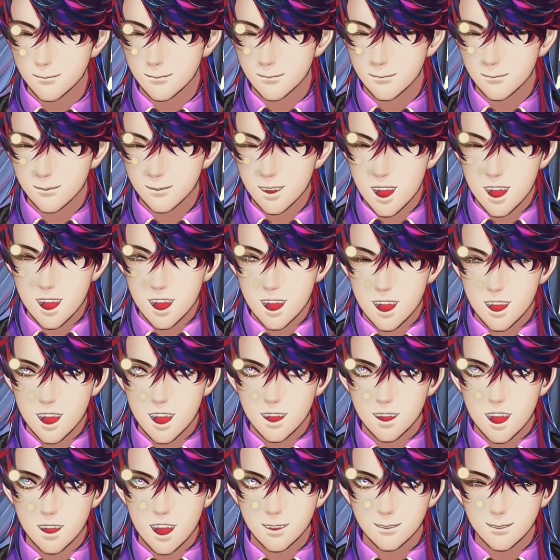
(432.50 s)
I'm
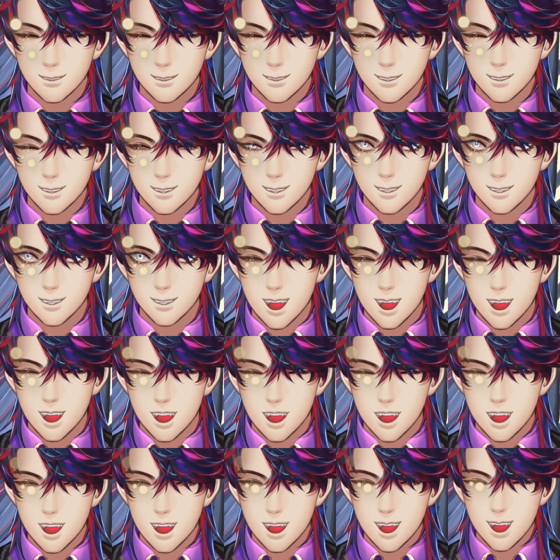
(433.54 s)
shocked. We
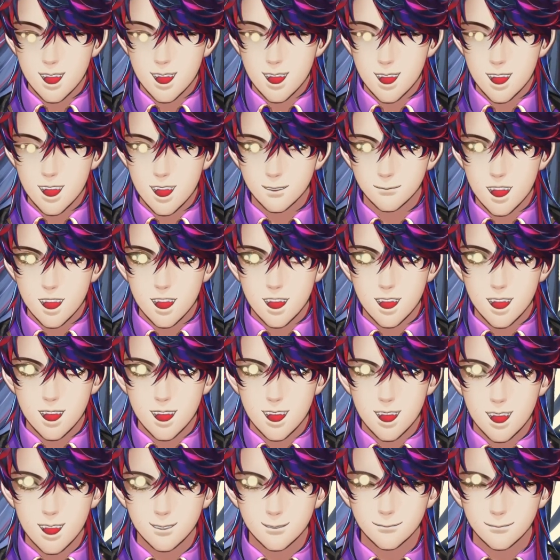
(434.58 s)
hadn't had a visitor in
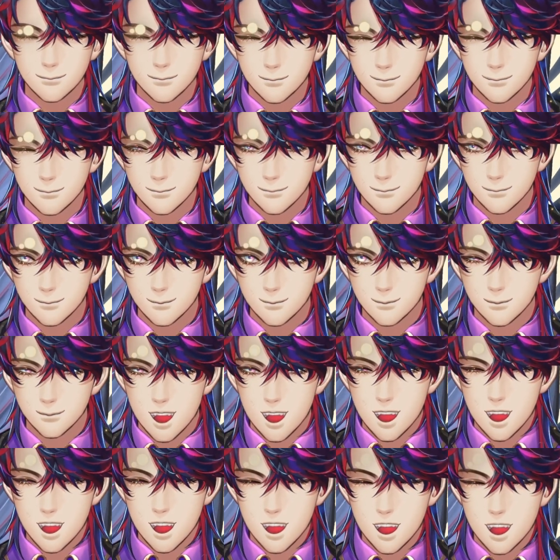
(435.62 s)
ages.
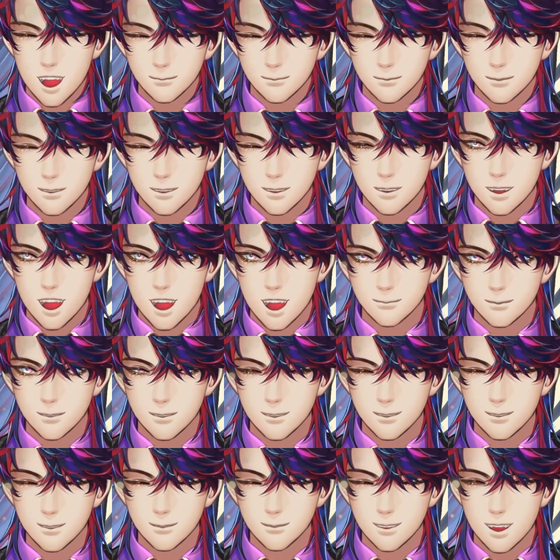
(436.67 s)
True, but
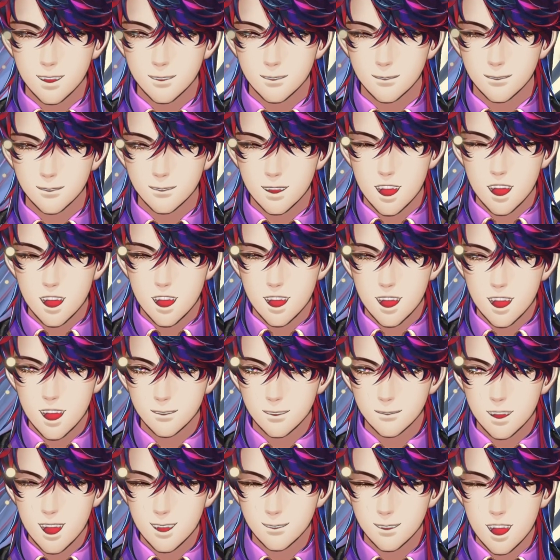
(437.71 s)
uh, were we
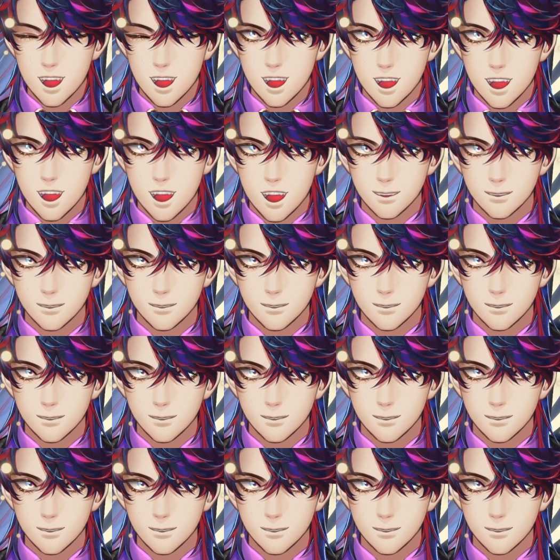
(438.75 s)
expected anyone?